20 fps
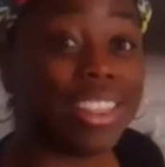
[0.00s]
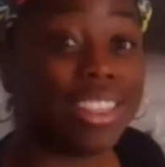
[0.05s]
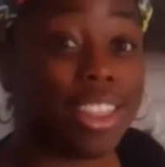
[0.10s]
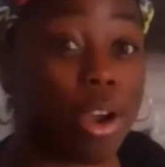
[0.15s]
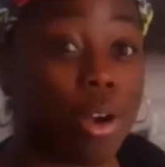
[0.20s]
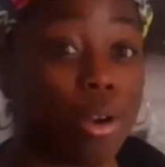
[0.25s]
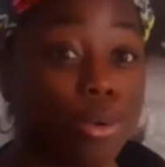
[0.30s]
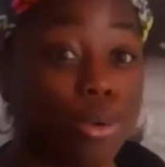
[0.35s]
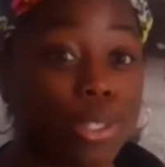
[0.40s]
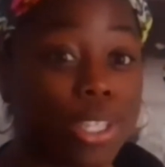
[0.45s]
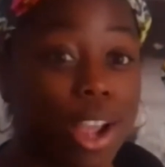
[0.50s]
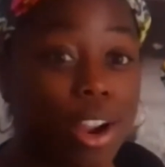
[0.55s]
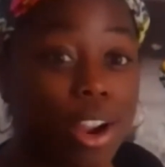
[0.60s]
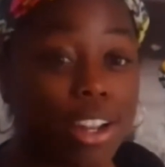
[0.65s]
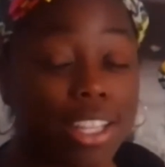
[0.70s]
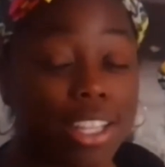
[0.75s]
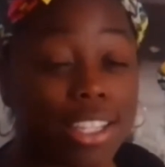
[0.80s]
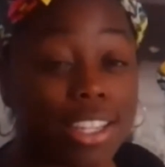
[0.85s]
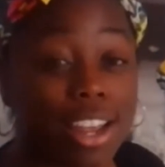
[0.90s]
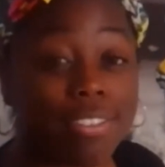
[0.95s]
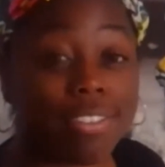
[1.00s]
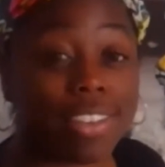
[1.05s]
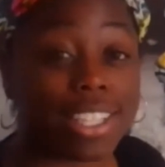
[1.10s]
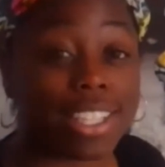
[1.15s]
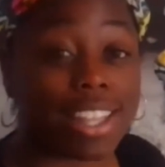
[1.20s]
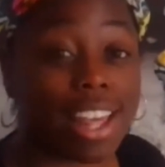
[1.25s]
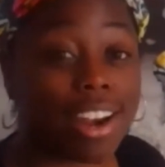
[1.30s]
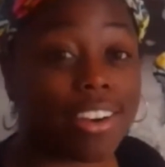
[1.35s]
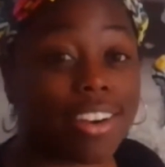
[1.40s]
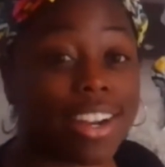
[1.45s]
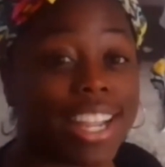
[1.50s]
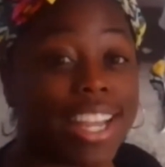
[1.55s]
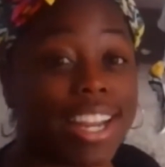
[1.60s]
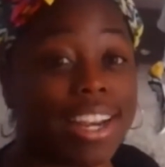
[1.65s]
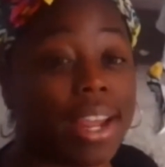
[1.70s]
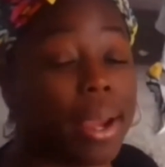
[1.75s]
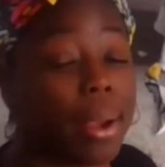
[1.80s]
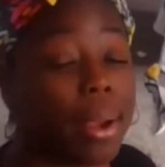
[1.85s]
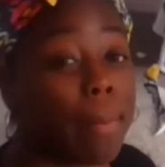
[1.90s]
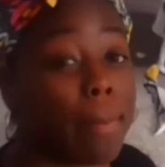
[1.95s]
Those are the stuffies that are
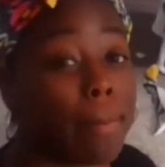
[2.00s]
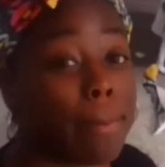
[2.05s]
in